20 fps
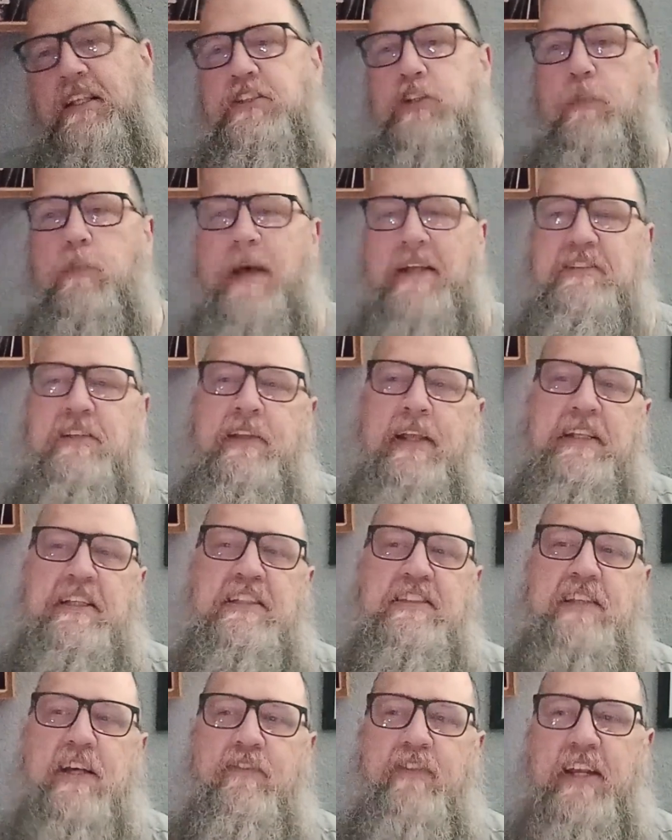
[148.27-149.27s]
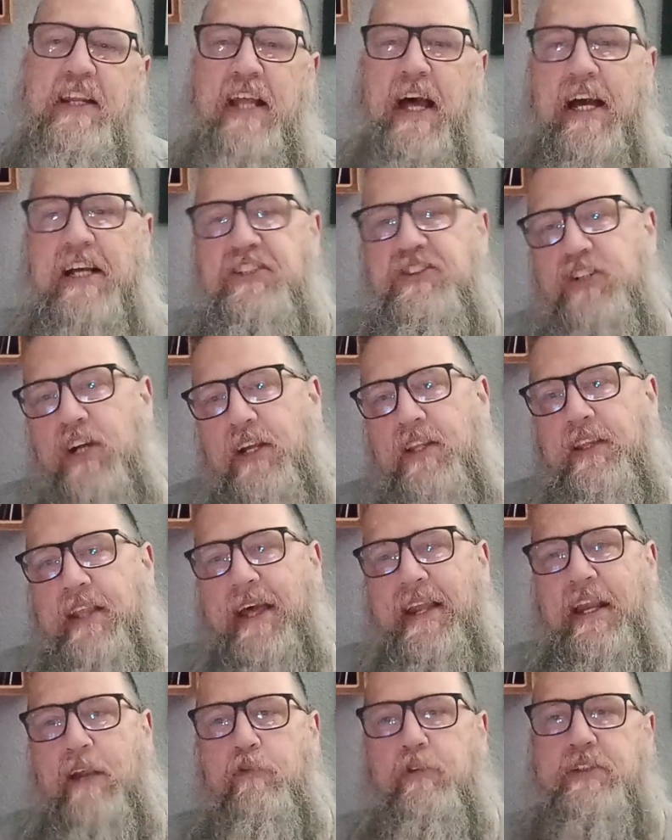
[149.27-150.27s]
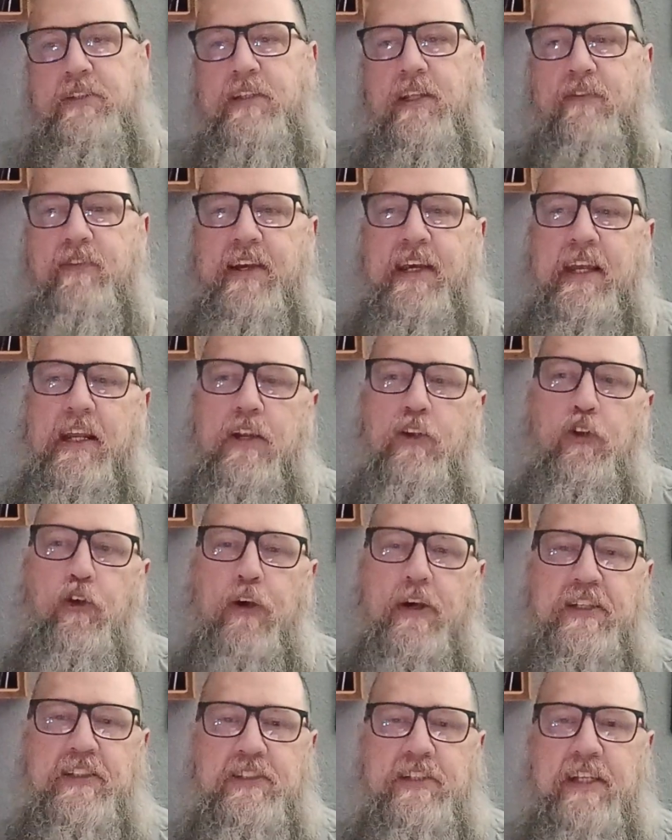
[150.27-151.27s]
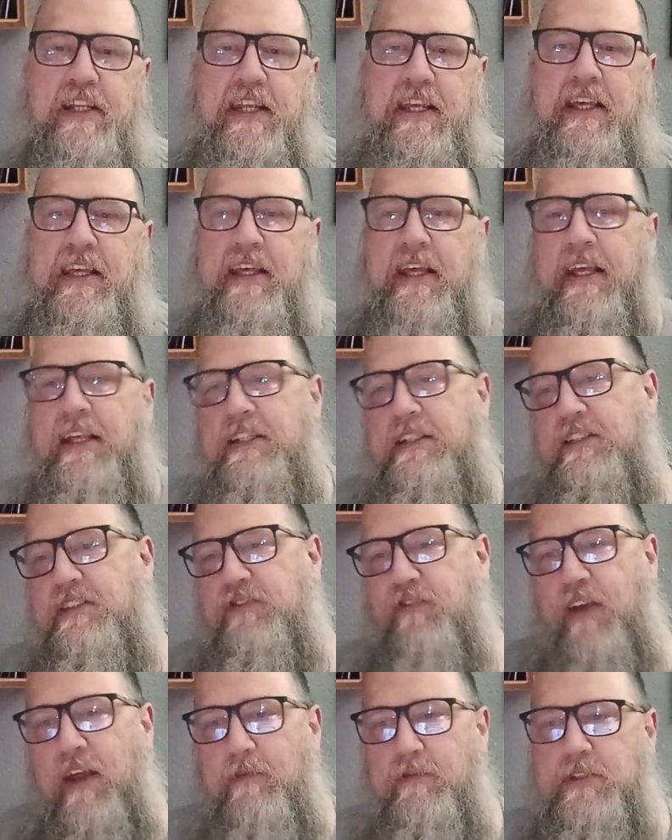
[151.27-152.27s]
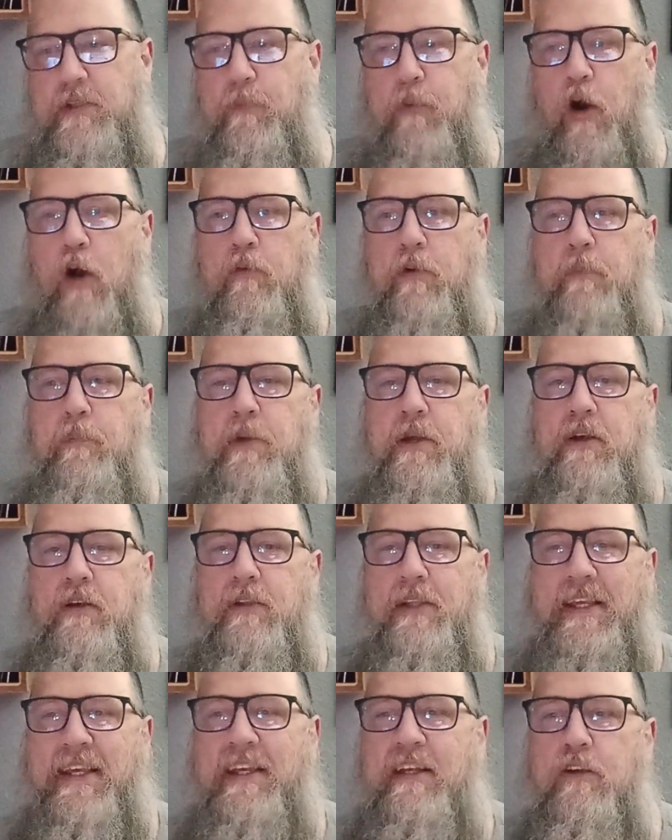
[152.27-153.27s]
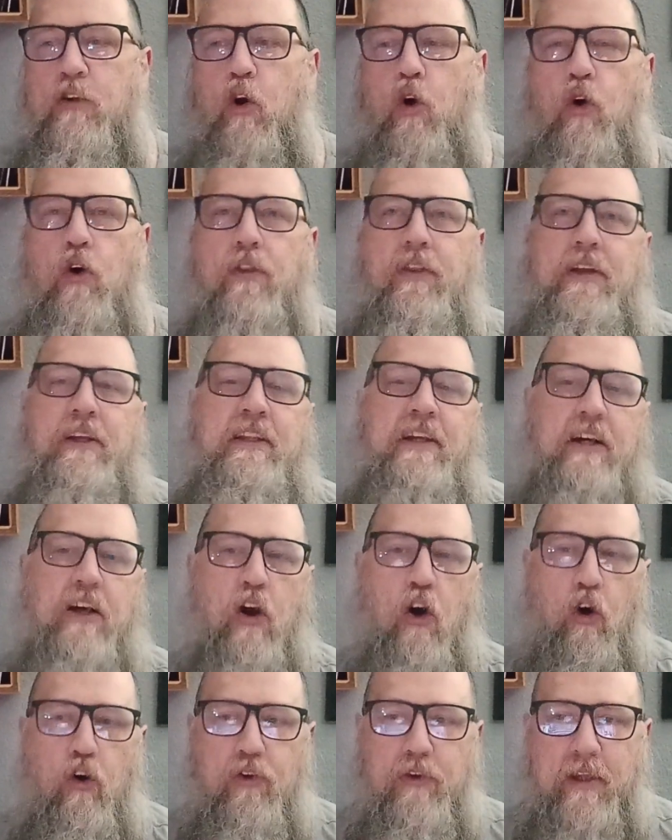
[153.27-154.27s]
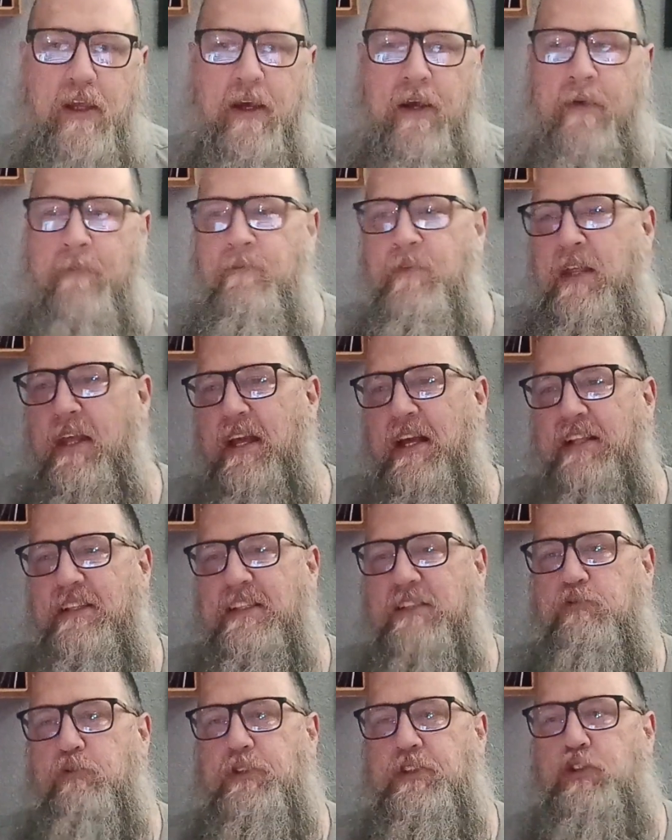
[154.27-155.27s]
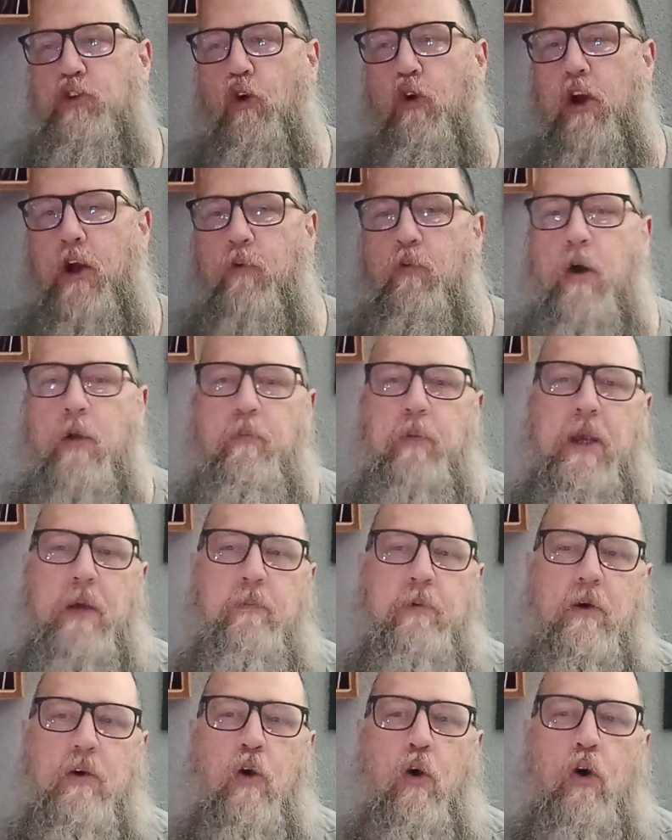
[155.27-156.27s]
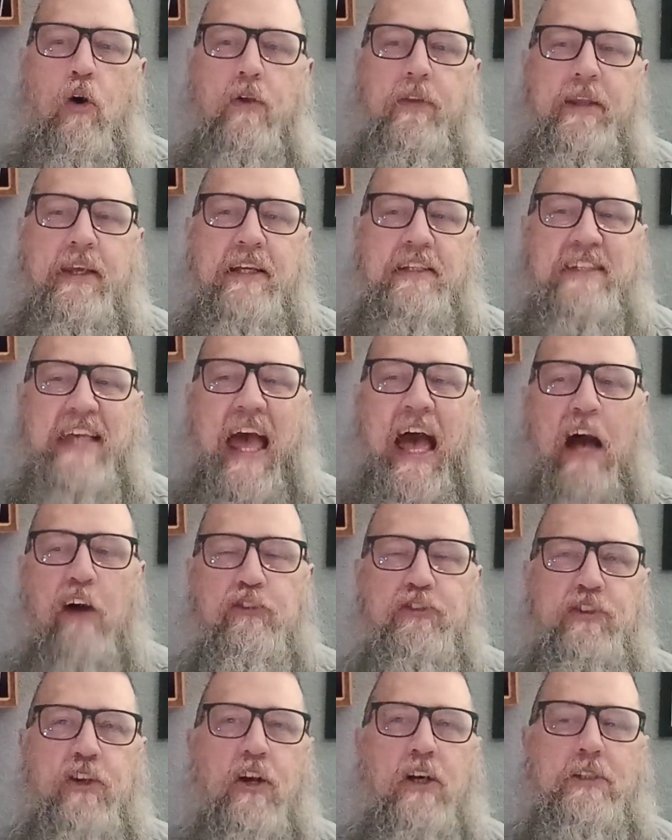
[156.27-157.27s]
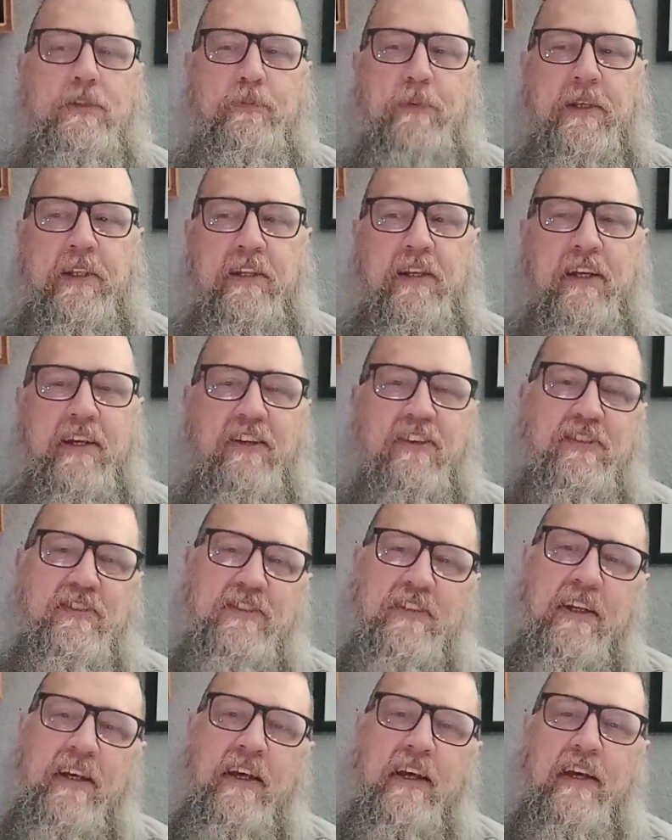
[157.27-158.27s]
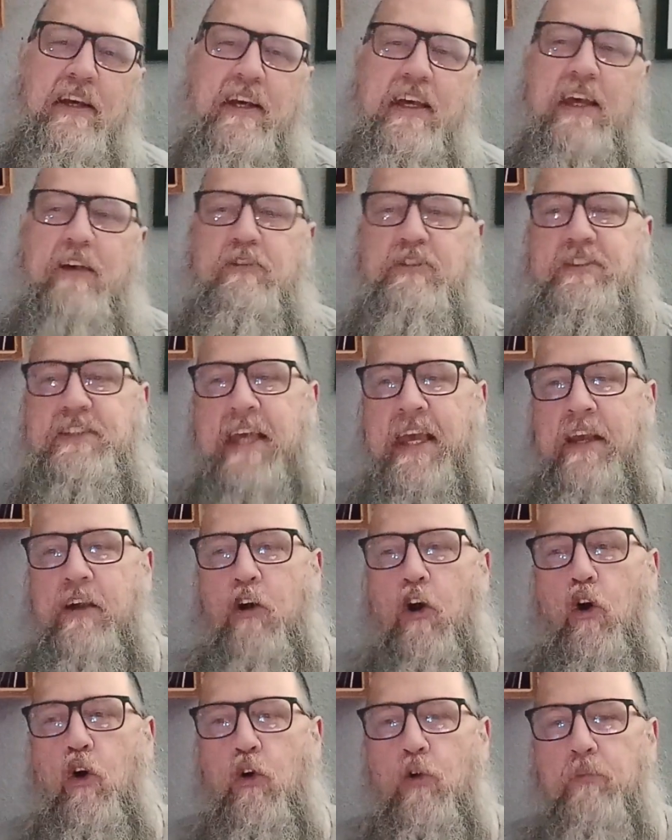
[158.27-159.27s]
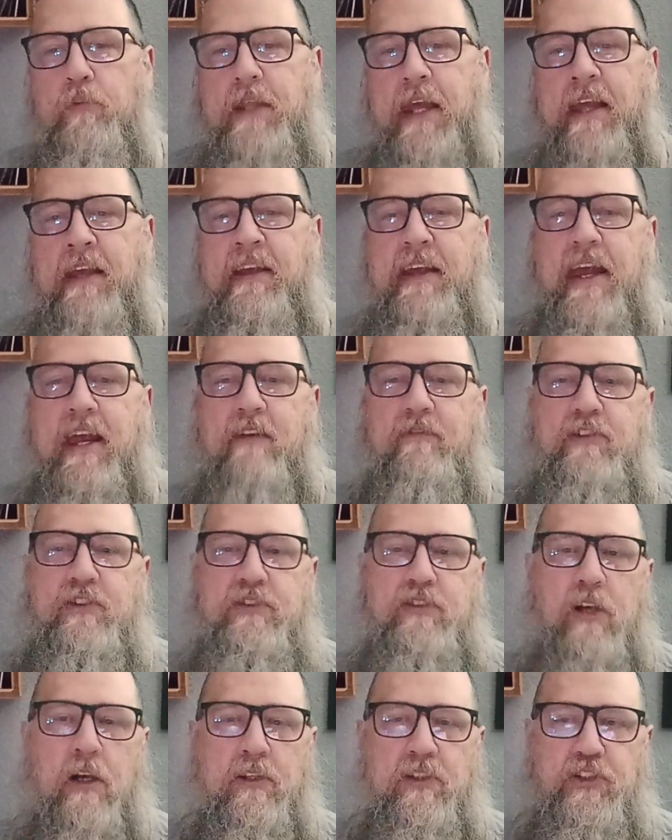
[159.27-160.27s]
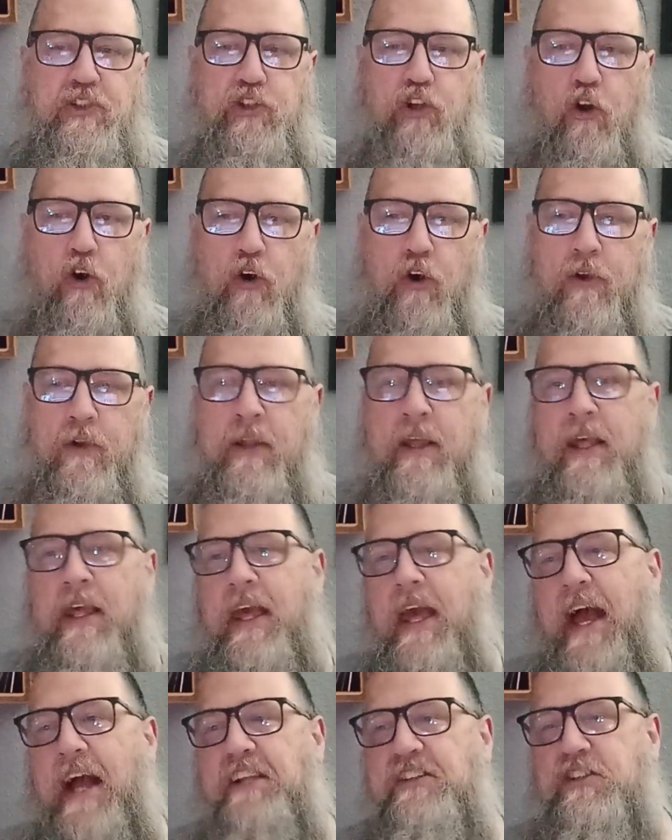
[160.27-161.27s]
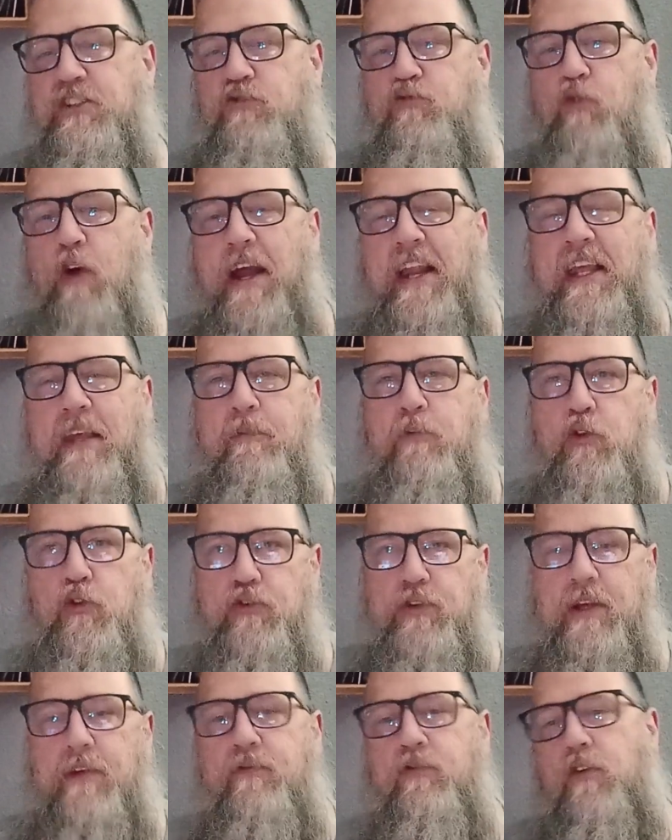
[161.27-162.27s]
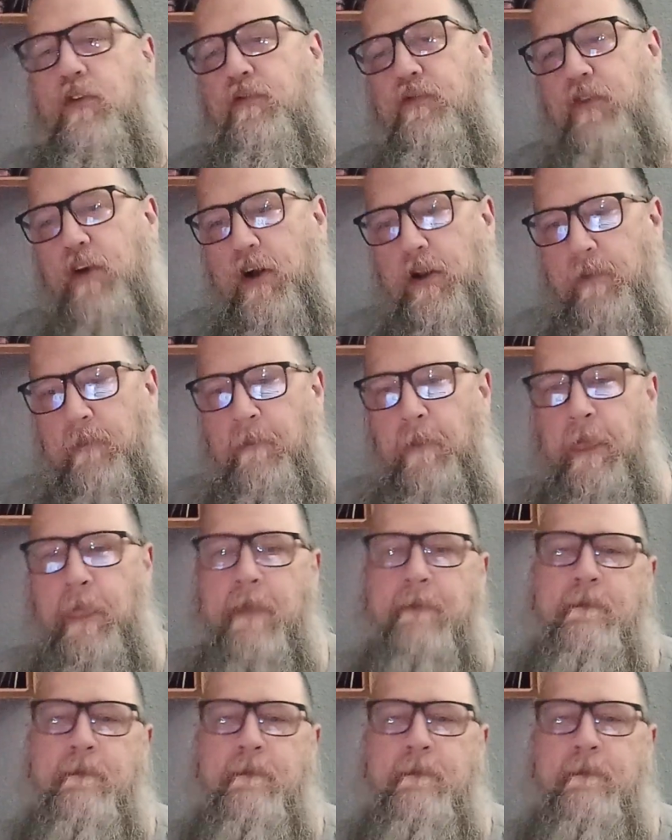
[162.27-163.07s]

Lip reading: Let's go back to 1979. John Lennon was living in New York City in his famous apartment building called the Dakota. This was during what people called his house husband years. He was staying home, taking care of his son Sean, and just writing music for fun.